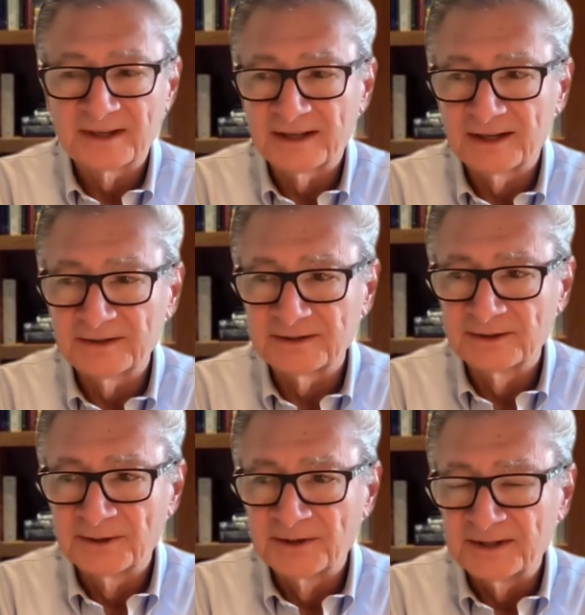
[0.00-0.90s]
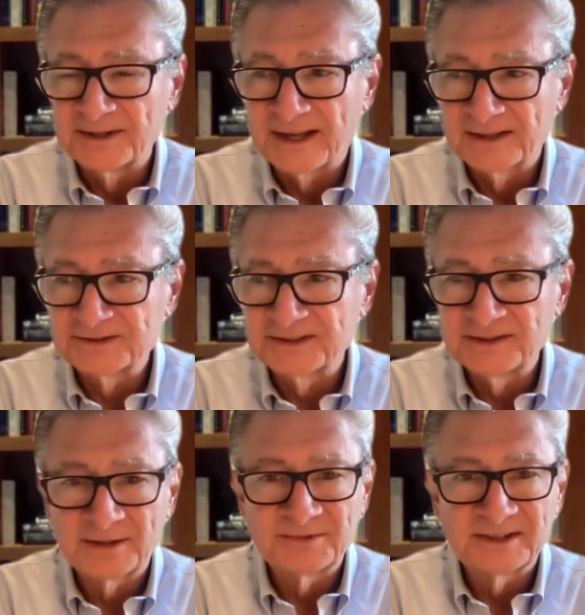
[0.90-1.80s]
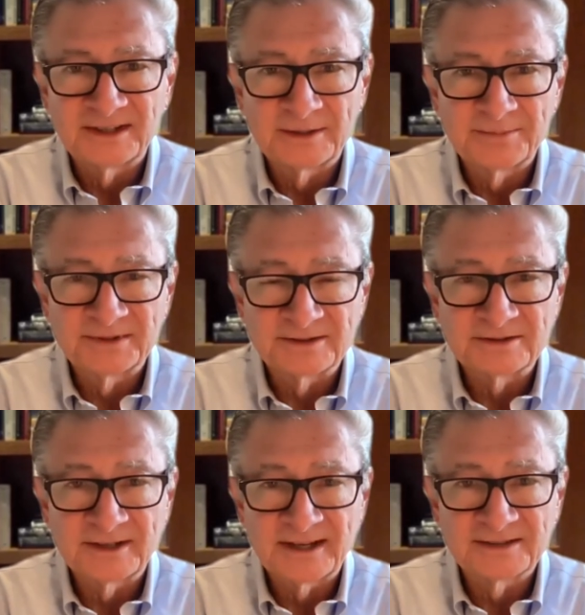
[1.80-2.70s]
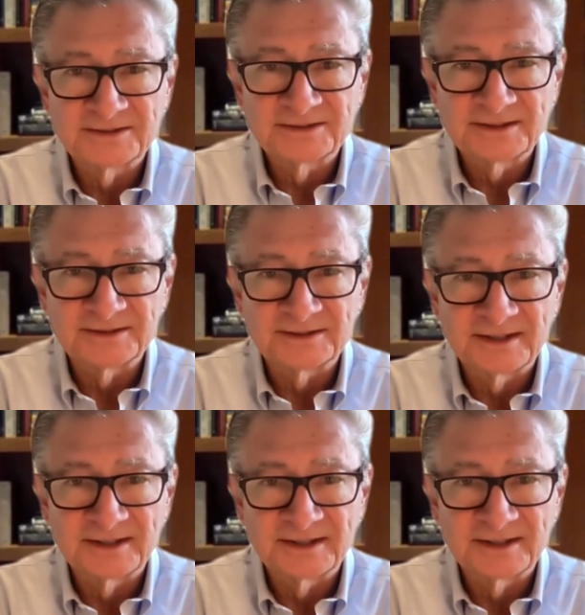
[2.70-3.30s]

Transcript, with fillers: and asking them to get up in class at,